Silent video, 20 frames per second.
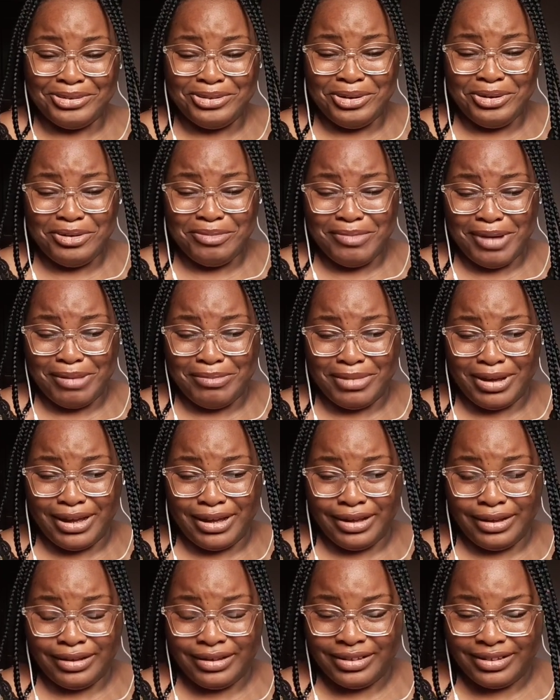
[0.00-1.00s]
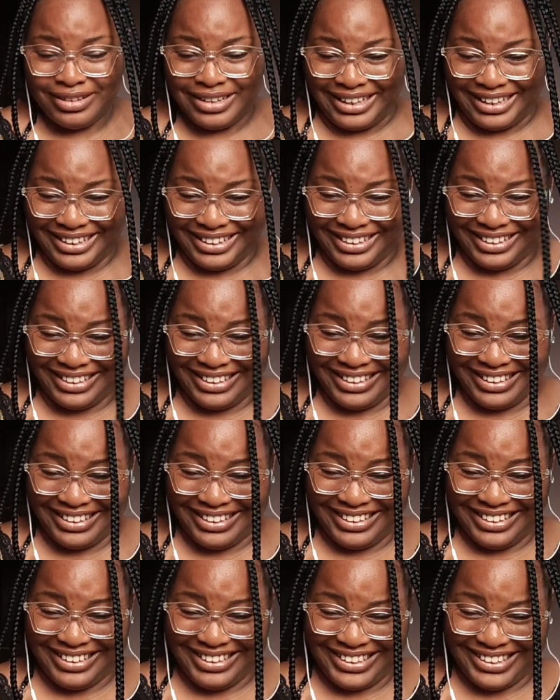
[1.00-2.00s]
Don't go, Mama.
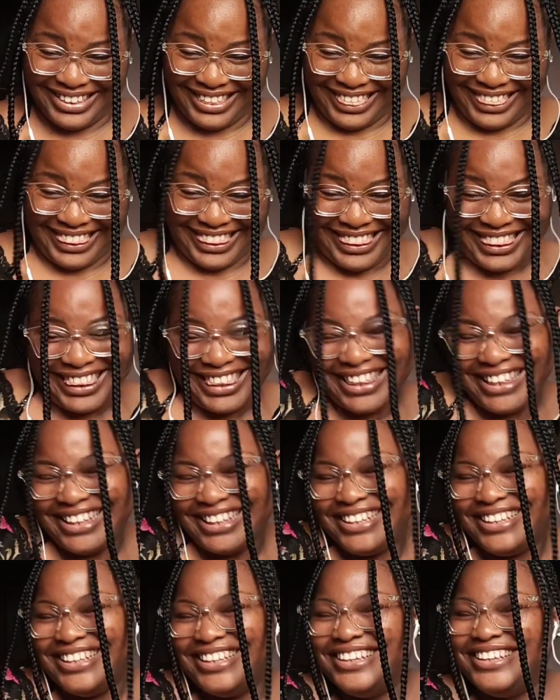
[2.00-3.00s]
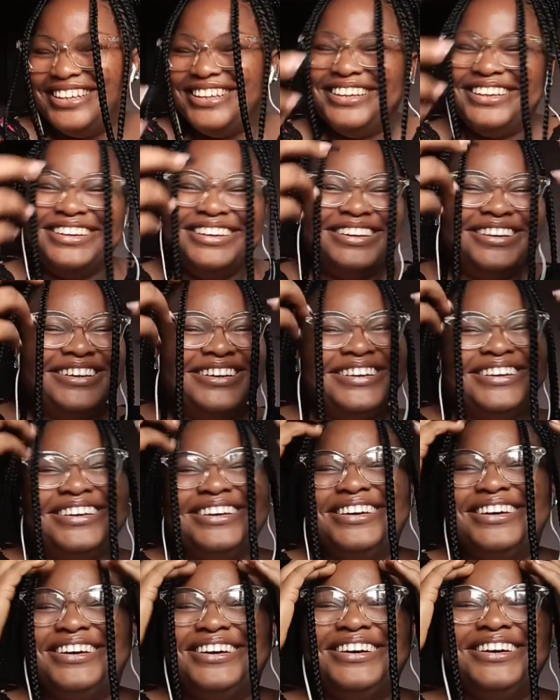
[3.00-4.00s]
Say
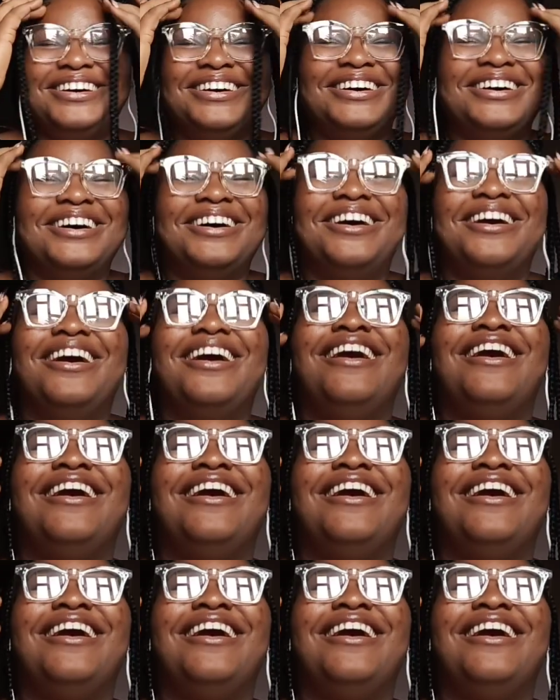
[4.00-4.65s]
something now.